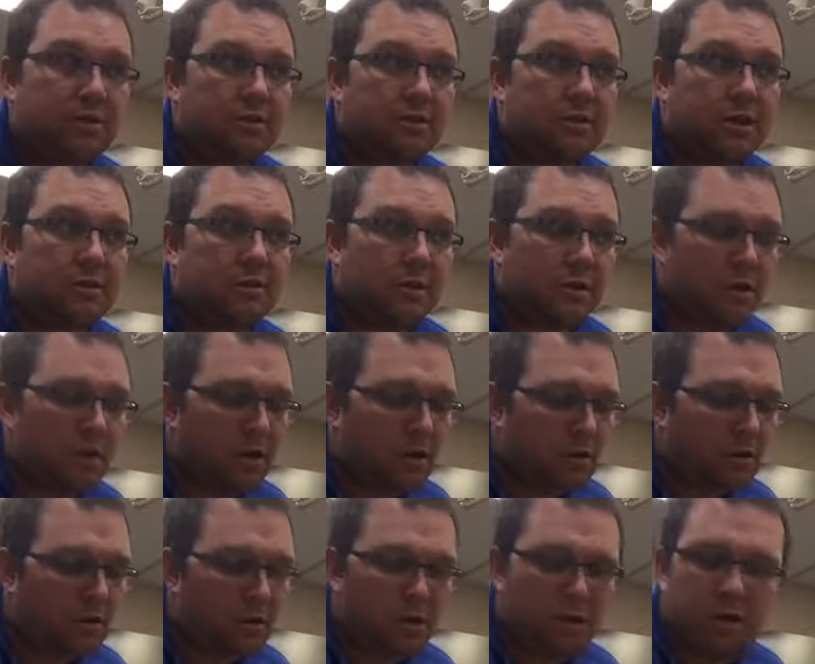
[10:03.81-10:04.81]
So
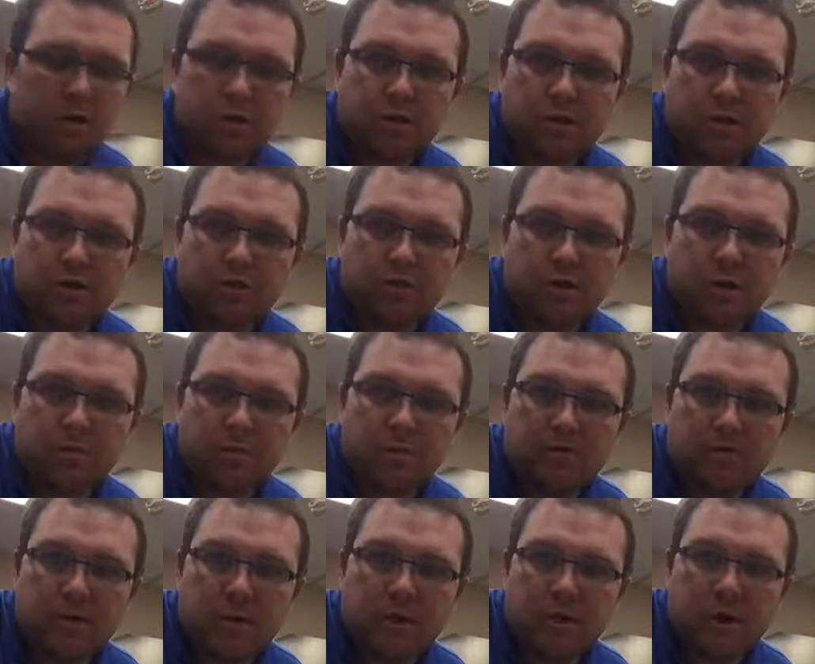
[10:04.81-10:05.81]
what I'm going to do, I'm going to try and
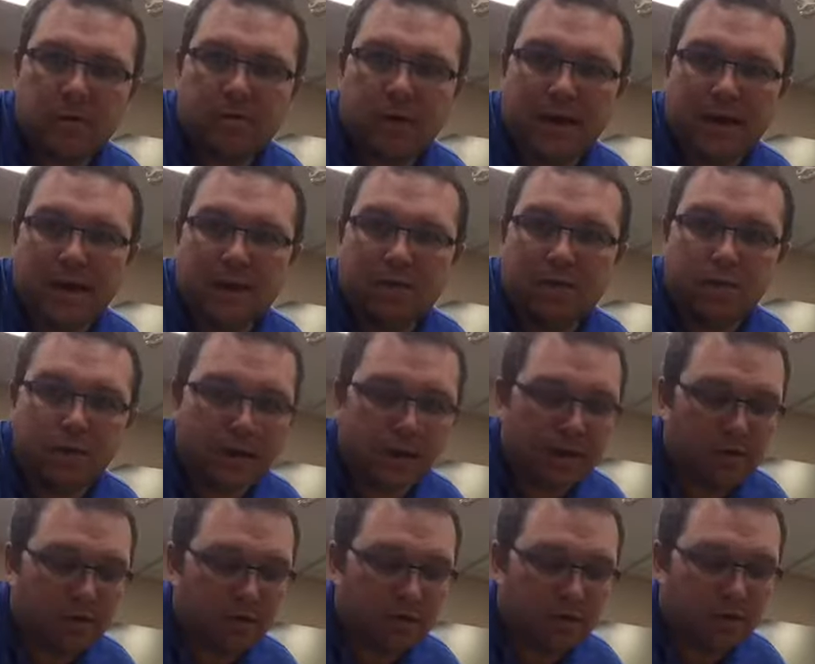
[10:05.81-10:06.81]
move the iPad
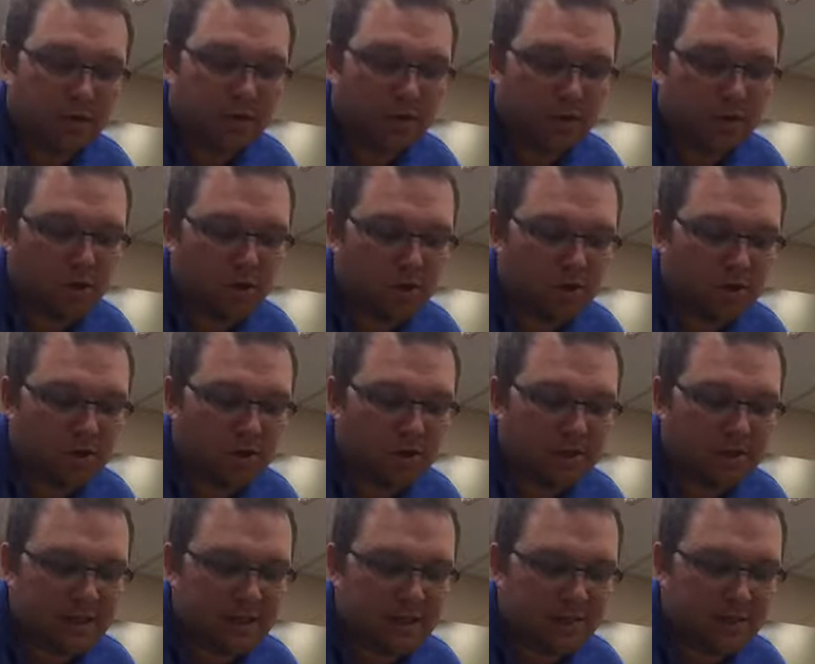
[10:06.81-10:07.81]
around so you can
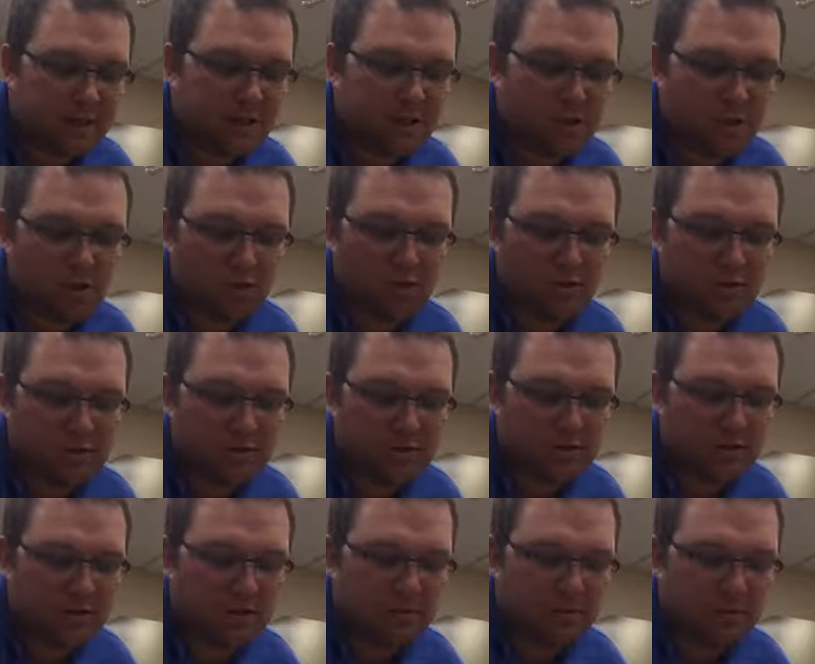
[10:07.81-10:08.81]
see me do this
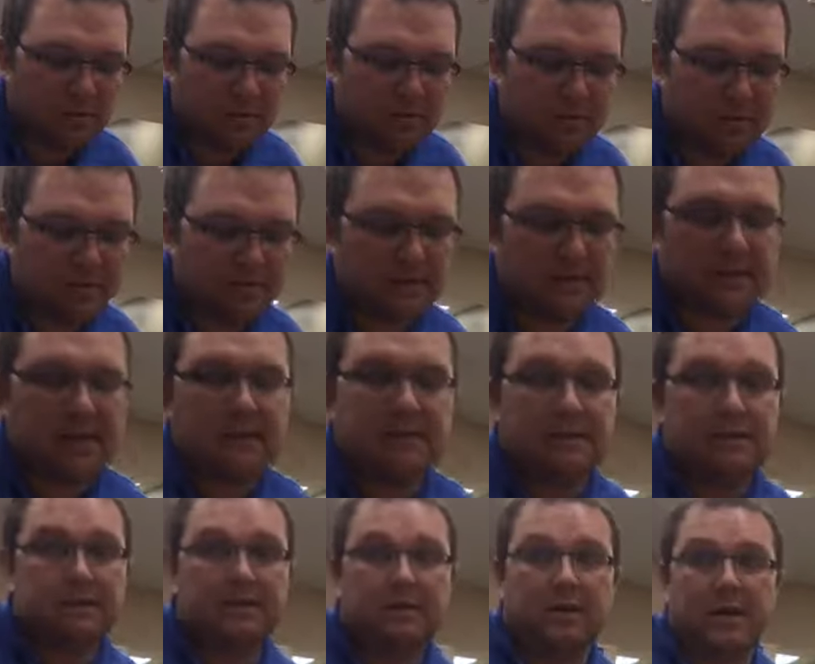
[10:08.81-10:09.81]
this
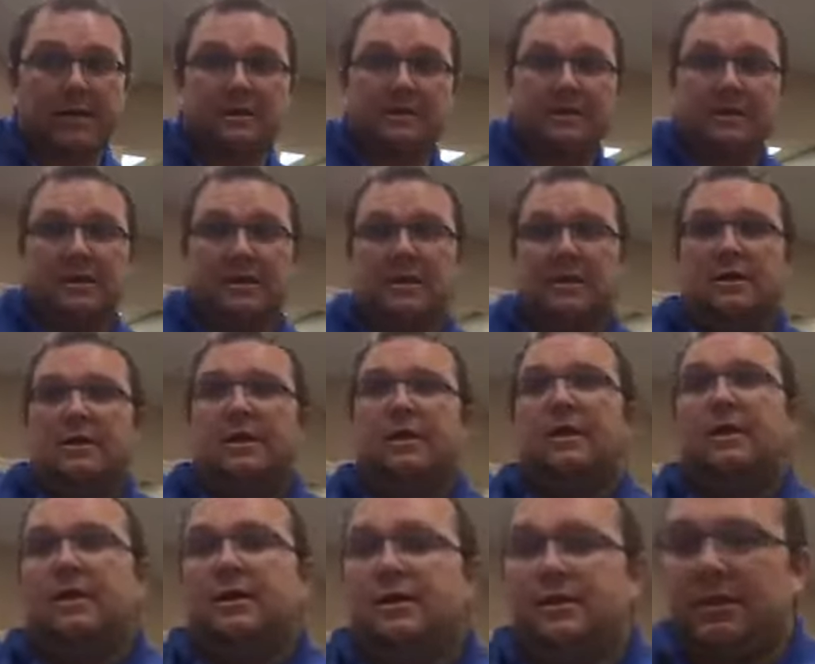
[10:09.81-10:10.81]
exercise,
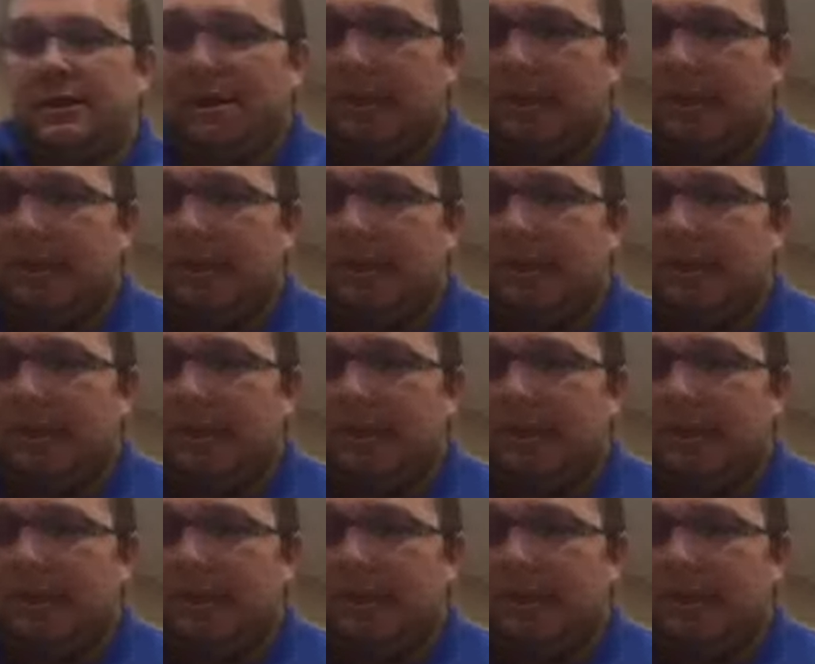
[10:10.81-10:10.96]
and